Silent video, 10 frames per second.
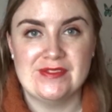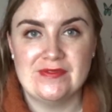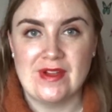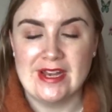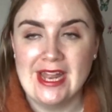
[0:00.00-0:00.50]

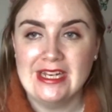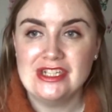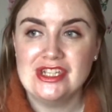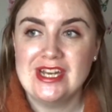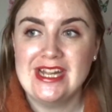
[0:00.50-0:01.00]

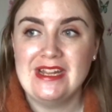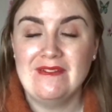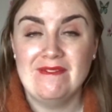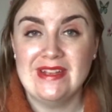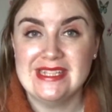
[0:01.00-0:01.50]
financially,
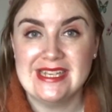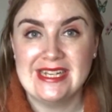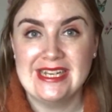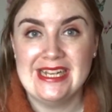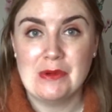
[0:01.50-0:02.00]

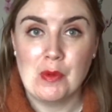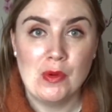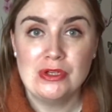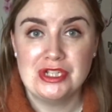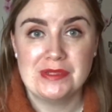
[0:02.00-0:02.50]
physically,
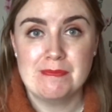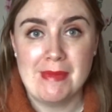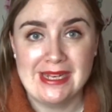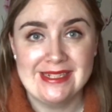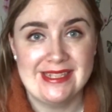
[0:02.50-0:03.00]
or just
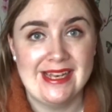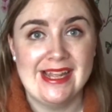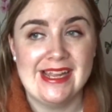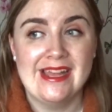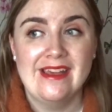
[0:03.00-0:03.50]

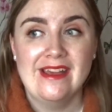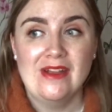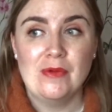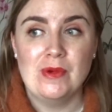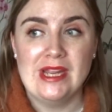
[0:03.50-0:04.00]
mentally.
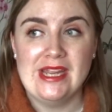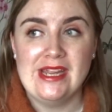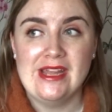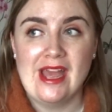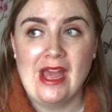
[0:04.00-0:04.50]

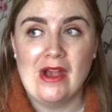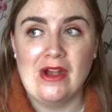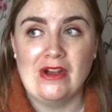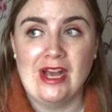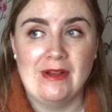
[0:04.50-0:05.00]
We
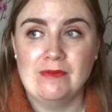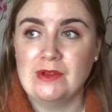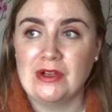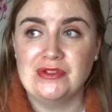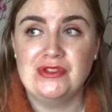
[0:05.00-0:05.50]

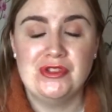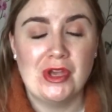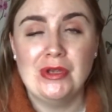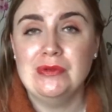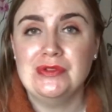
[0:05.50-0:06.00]
are
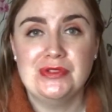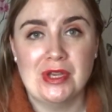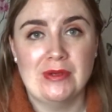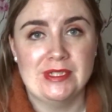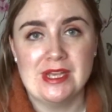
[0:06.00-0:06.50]
so
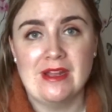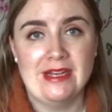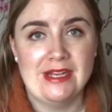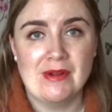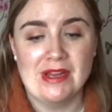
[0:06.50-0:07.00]

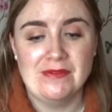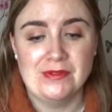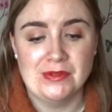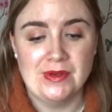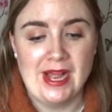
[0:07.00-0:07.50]
eternally
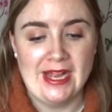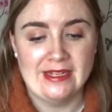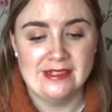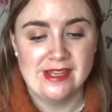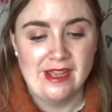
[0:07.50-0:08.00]
grateful,
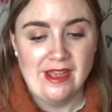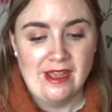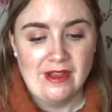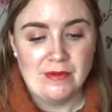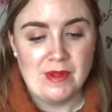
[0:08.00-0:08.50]
and
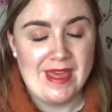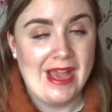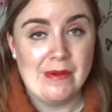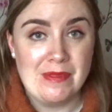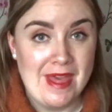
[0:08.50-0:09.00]

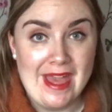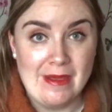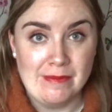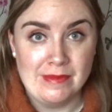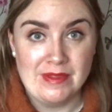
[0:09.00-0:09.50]
without
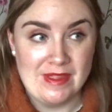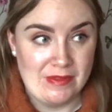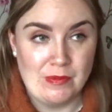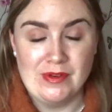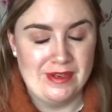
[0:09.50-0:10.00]
them
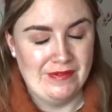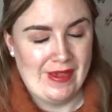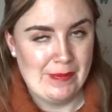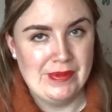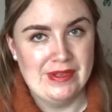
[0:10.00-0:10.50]
this wouldn't have
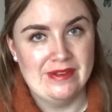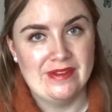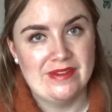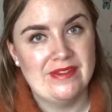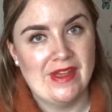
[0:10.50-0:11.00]
happened.
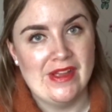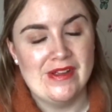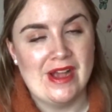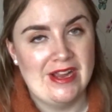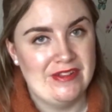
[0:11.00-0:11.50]
So
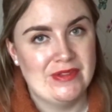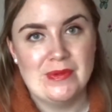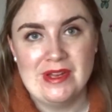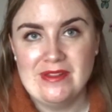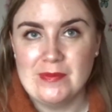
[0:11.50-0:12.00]
I just
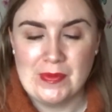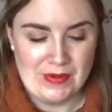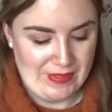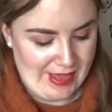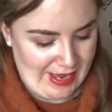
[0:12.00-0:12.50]
wanted to
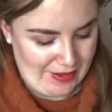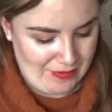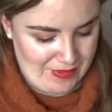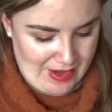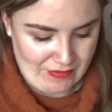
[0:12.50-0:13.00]
point that
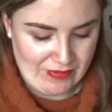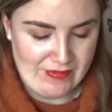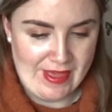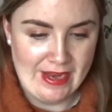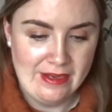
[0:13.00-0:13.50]
out there and
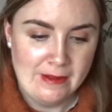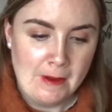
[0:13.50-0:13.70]
then.